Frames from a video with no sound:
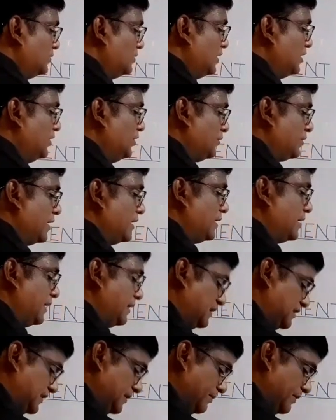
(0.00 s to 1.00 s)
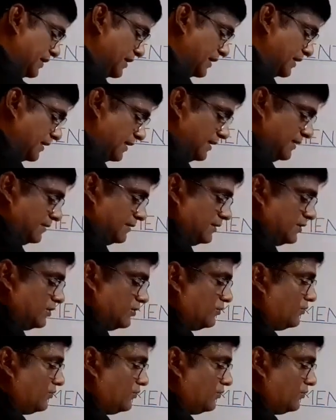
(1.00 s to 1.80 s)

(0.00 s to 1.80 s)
then you can write similarly.